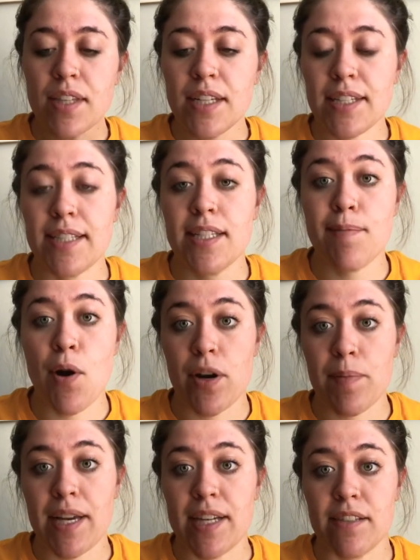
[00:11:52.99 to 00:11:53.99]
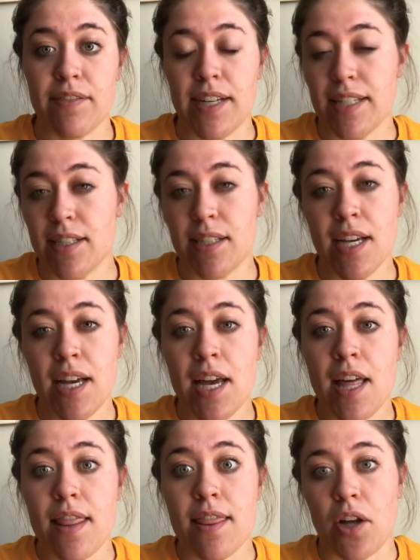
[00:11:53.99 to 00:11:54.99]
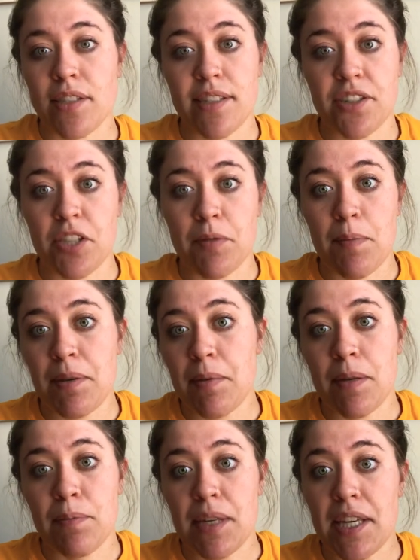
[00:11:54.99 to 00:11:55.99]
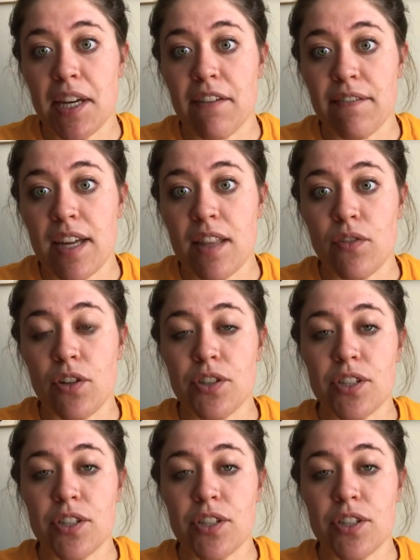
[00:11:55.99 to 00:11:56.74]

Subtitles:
Desdemona because of his thoughts that she might be being unfaithful.